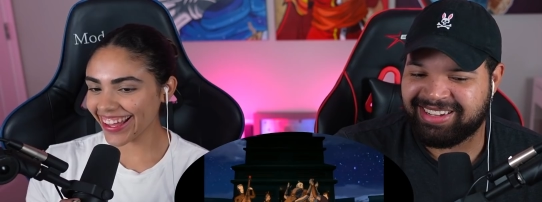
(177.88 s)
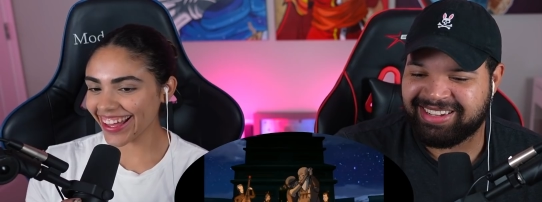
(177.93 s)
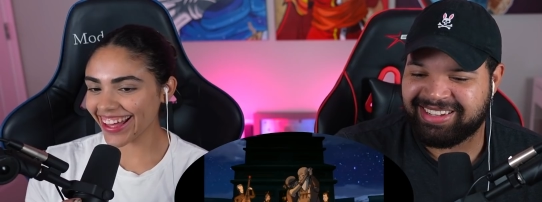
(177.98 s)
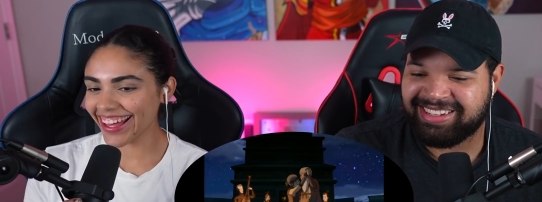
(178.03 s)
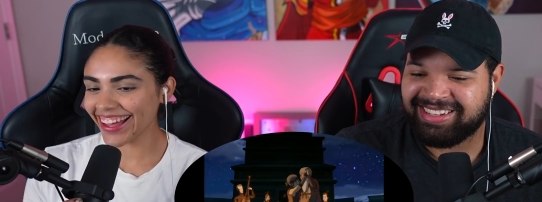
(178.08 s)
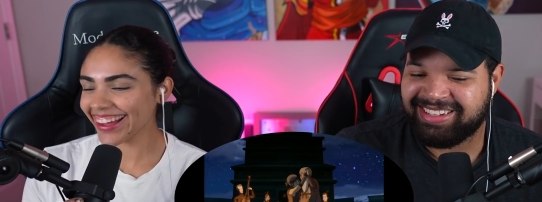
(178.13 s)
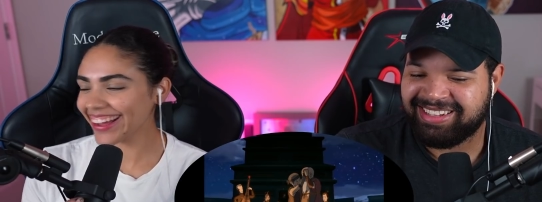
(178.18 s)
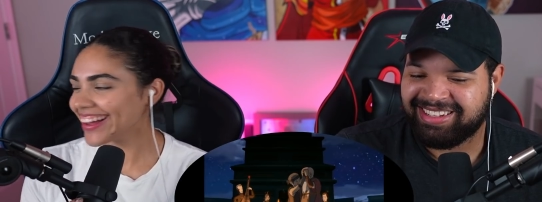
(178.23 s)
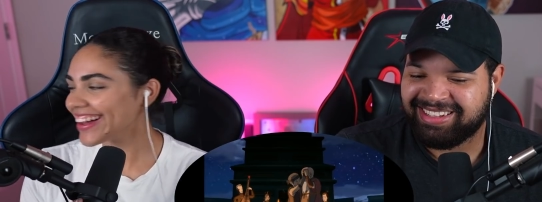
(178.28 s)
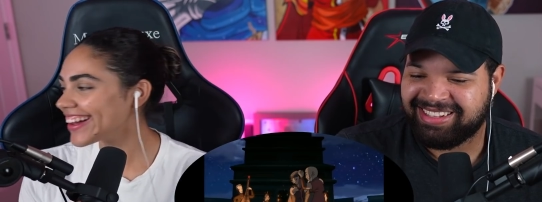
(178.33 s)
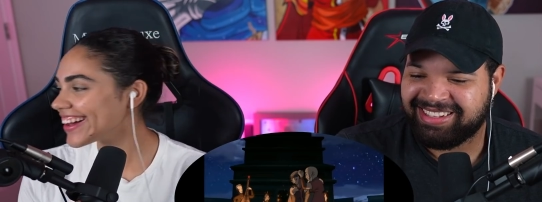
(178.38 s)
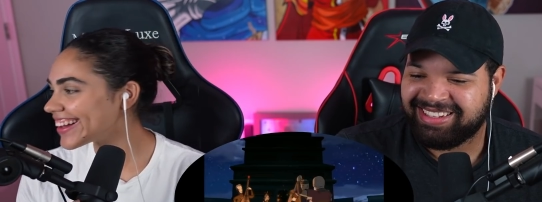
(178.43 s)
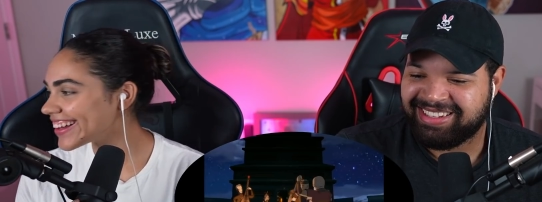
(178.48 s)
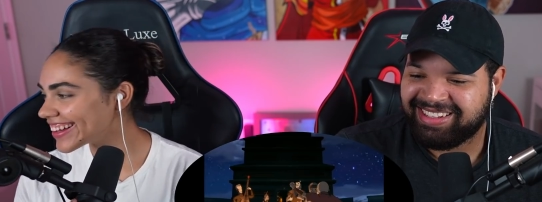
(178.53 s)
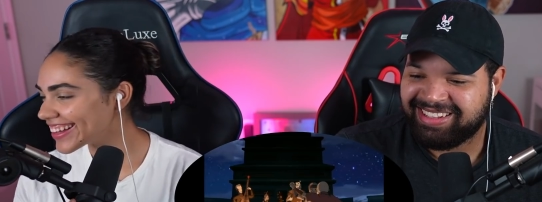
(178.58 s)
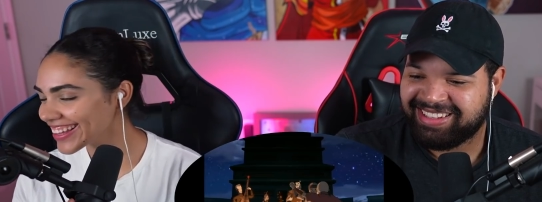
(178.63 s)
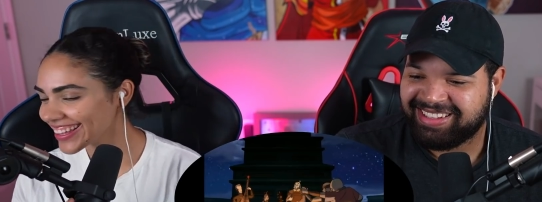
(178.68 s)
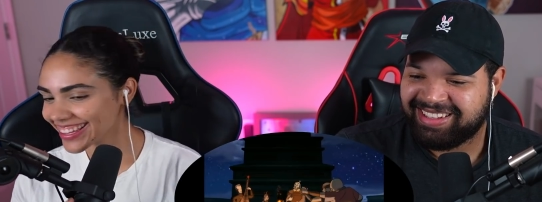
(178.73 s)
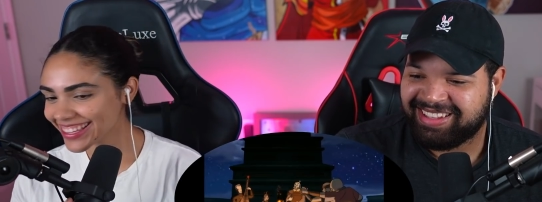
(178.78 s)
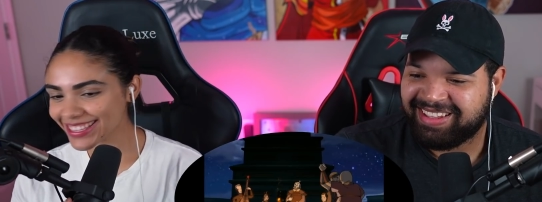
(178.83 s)
Speaker 1: Uh-huh.
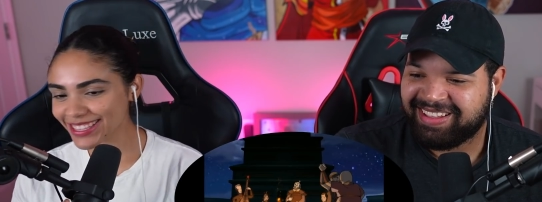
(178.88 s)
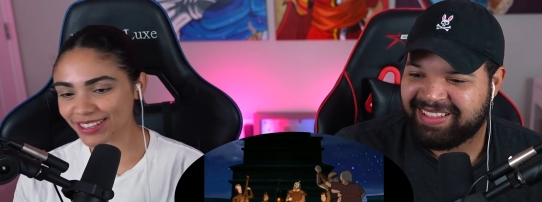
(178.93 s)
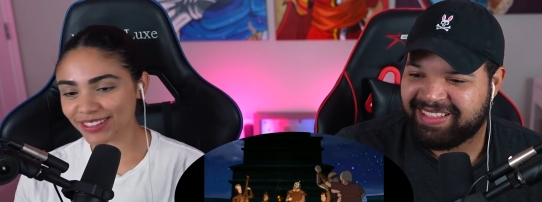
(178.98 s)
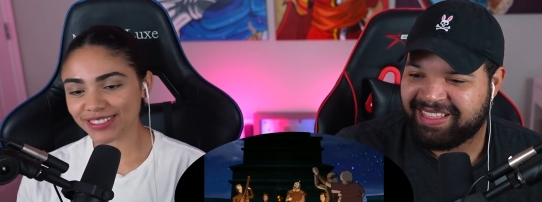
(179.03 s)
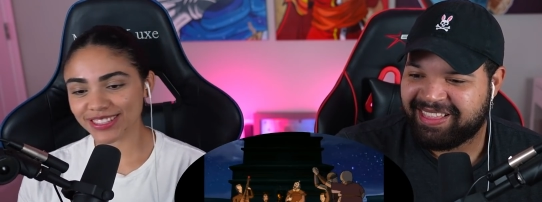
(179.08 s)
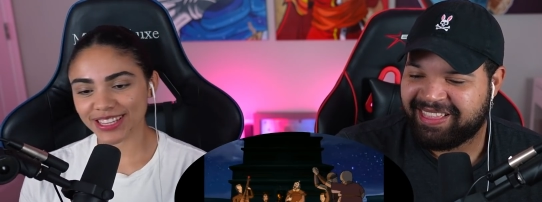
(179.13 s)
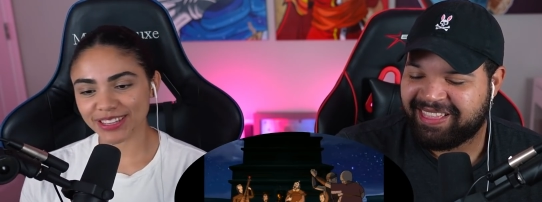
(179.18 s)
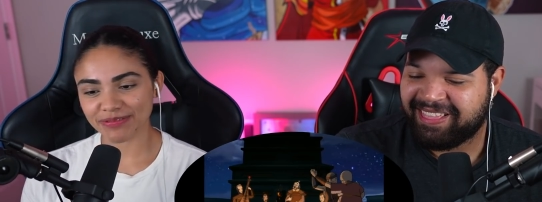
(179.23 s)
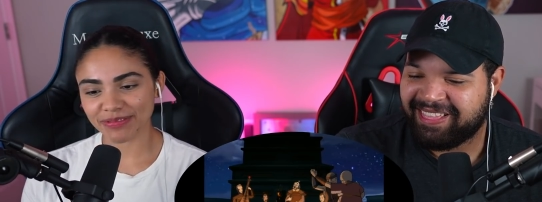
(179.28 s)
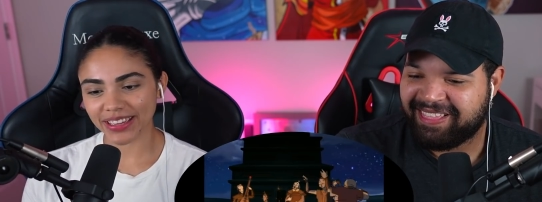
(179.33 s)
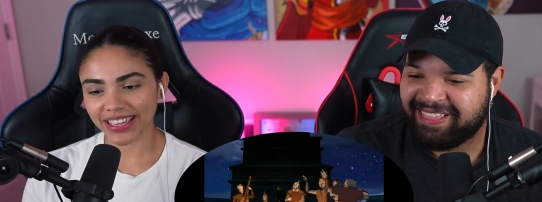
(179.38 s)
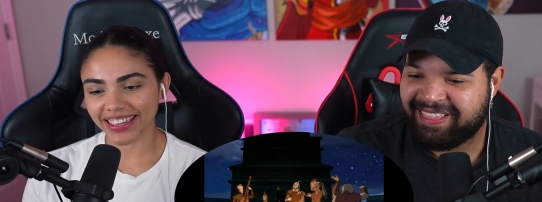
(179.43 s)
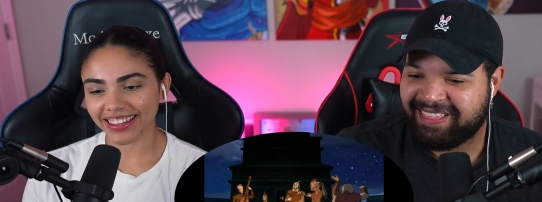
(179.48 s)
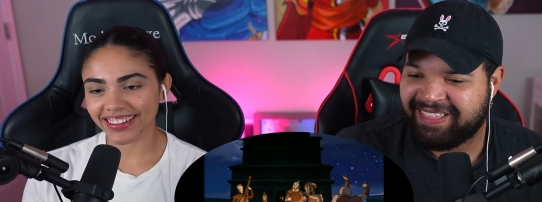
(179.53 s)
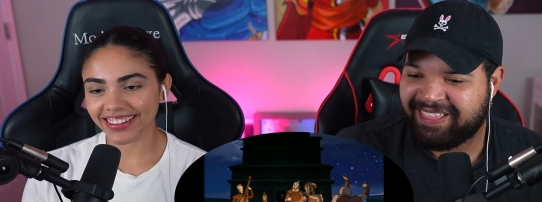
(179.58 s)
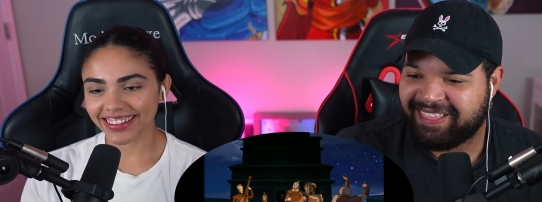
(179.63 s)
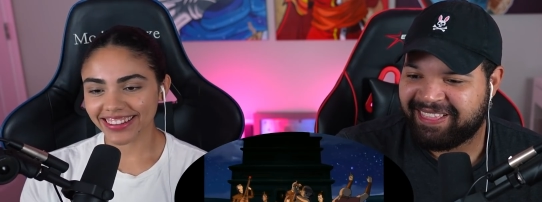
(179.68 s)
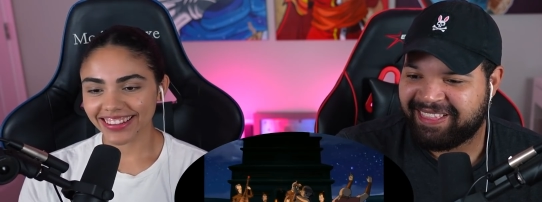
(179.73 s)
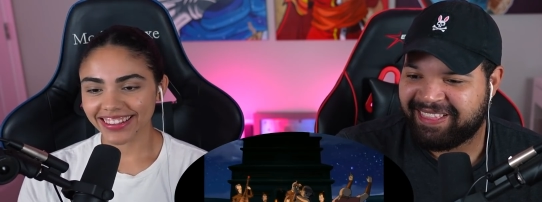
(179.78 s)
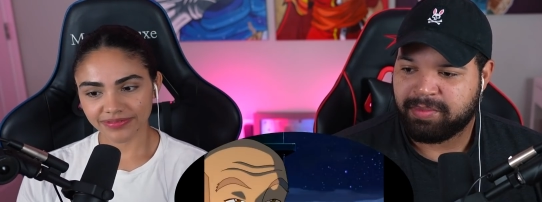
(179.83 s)
he sounds like me.